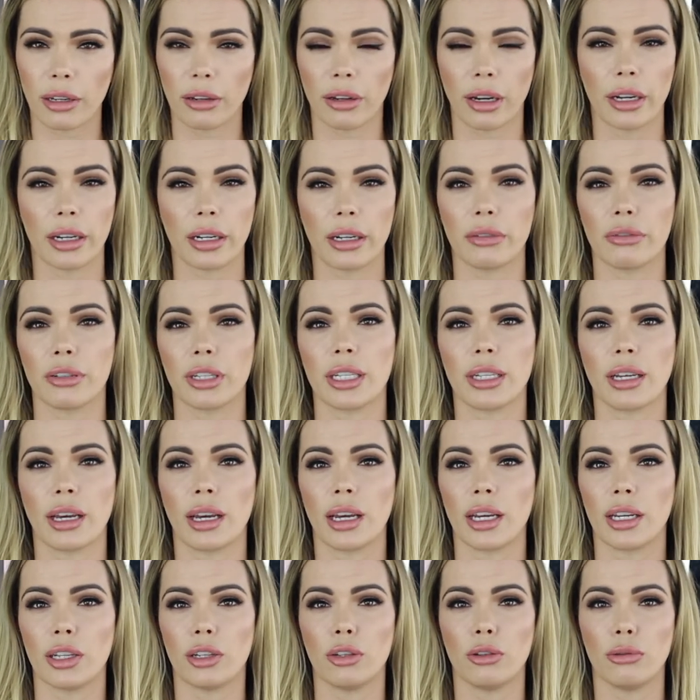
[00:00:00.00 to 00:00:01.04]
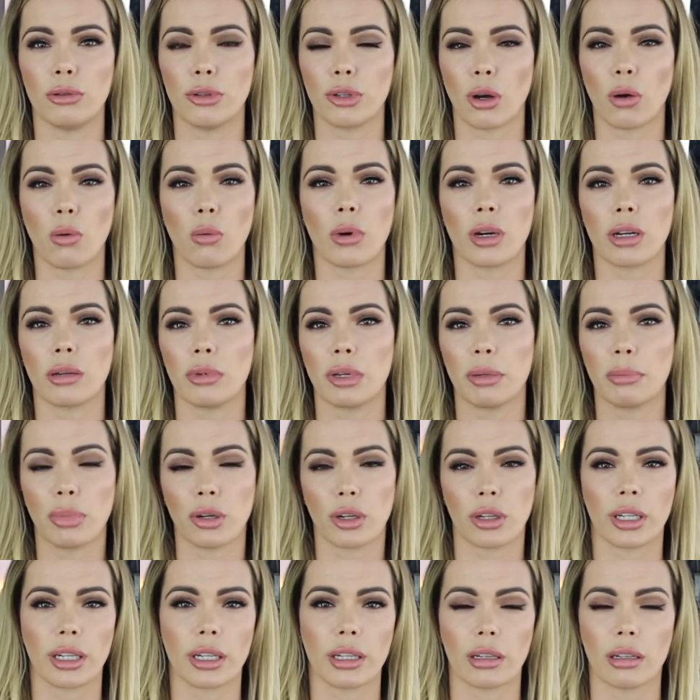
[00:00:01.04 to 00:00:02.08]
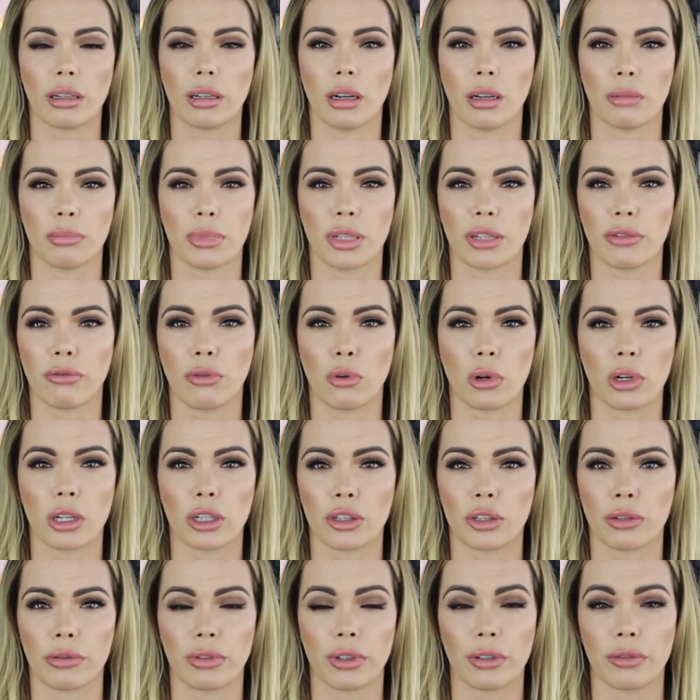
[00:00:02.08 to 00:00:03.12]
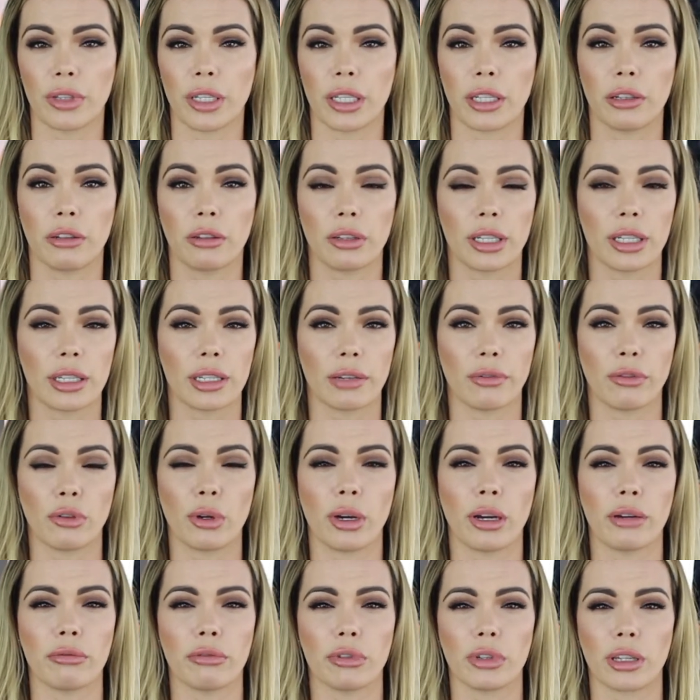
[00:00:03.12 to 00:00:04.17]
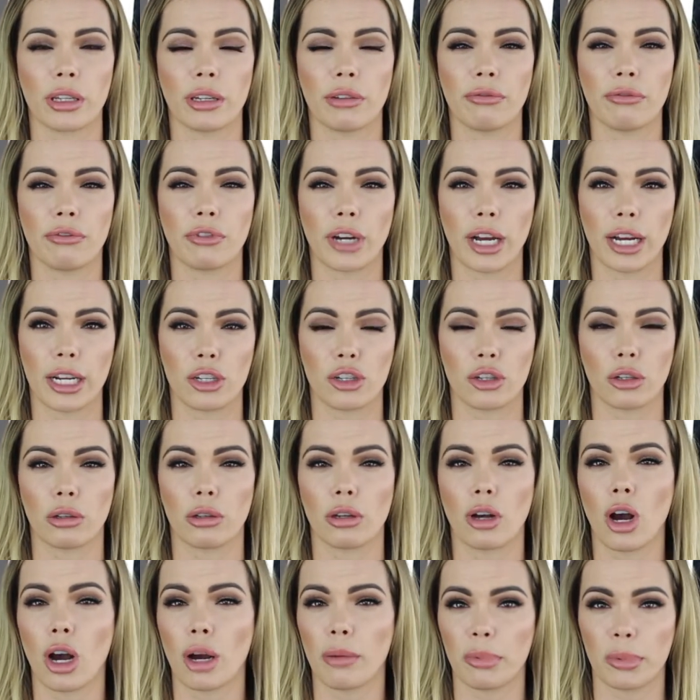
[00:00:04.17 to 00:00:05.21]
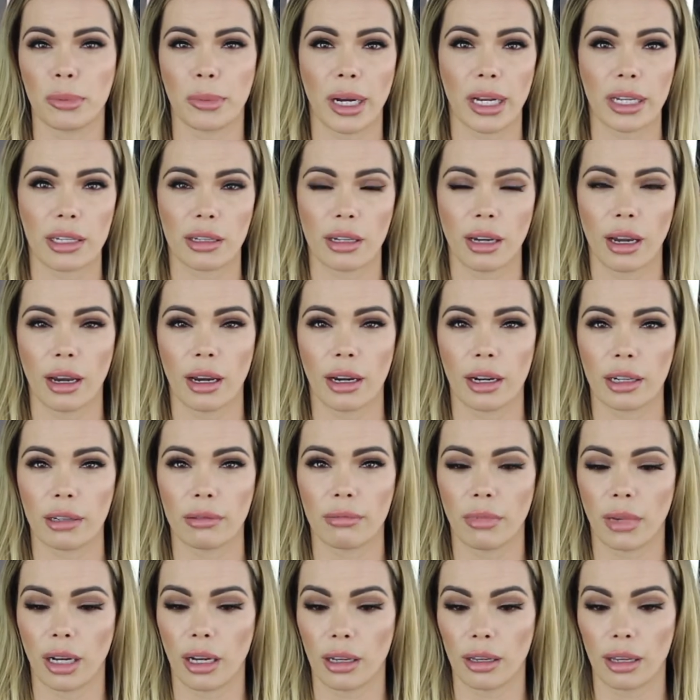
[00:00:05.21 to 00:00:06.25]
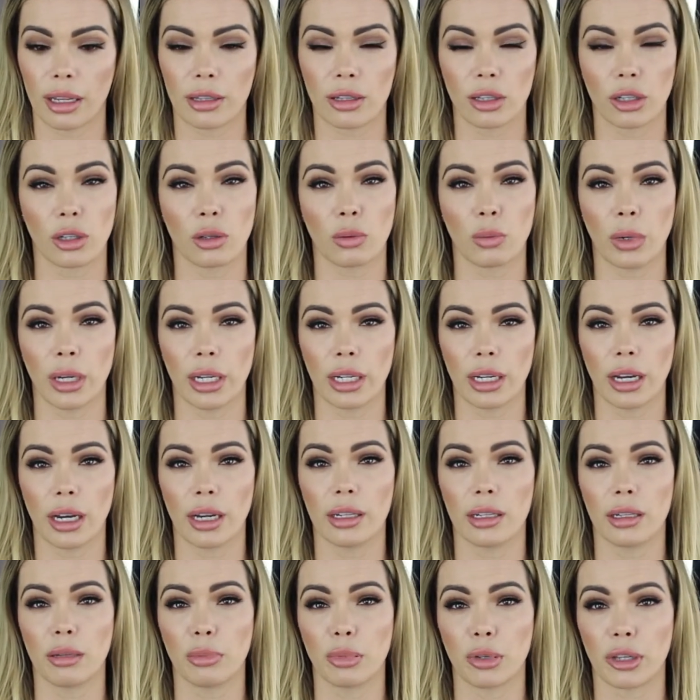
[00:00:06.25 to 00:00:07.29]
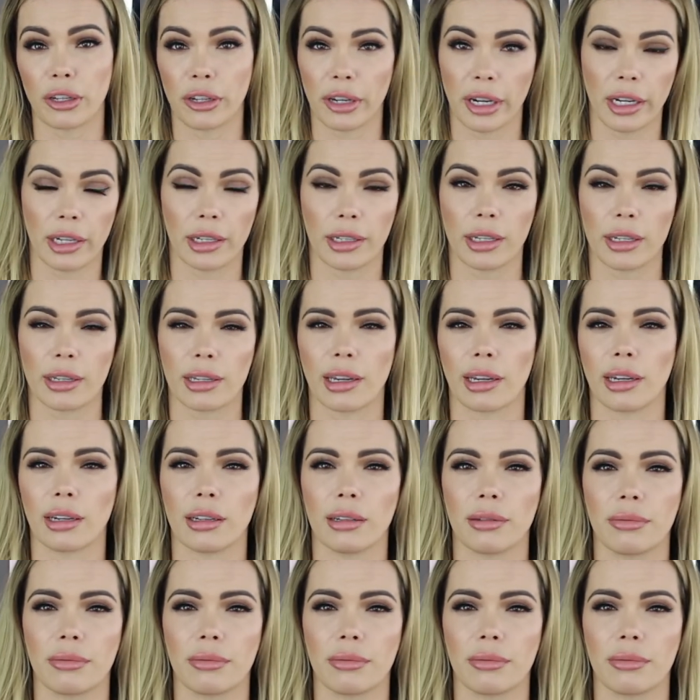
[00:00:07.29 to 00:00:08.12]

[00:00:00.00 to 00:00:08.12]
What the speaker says: your hair every day, you don't want to be putting it up to 450 degrees if you have really fragile, compromised hair. That's a good way to end up with your hair in the sink.